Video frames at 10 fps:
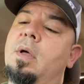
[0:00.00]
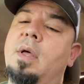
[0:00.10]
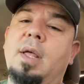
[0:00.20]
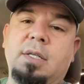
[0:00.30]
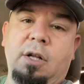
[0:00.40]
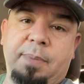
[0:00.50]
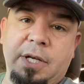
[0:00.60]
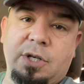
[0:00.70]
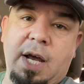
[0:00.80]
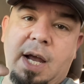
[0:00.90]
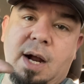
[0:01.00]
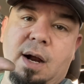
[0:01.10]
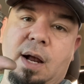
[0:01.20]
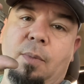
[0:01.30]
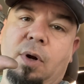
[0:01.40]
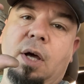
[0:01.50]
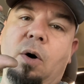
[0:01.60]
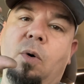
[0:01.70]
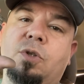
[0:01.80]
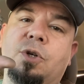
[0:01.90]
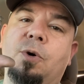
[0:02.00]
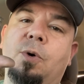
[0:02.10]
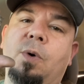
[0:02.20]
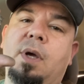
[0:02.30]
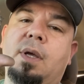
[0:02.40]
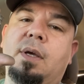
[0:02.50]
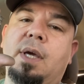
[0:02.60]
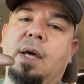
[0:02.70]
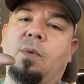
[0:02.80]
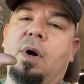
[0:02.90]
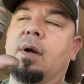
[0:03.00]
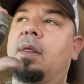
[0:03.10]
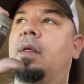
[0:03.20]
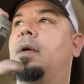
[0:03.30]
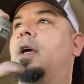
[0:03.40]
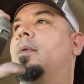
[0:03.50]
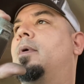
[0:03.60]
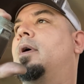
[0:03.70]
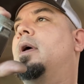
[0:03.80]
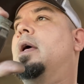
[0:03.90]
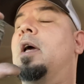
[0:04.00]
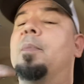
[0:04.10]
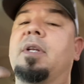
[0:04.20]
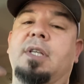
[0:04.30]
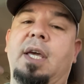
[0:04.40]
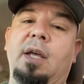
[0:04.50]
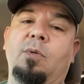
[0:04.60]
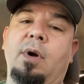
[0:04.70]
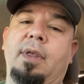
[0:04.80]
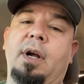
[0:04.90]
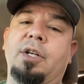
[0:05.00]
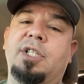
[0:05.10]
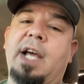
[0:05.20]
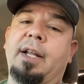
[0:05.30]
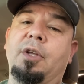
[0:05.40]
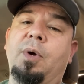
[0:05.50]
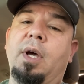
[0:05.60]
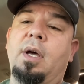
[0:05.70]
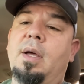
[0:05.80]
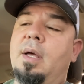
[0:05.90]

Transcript: this little piece right here, I'm gonna go to Kenworth, MHC Kenworth there in Chattanooga,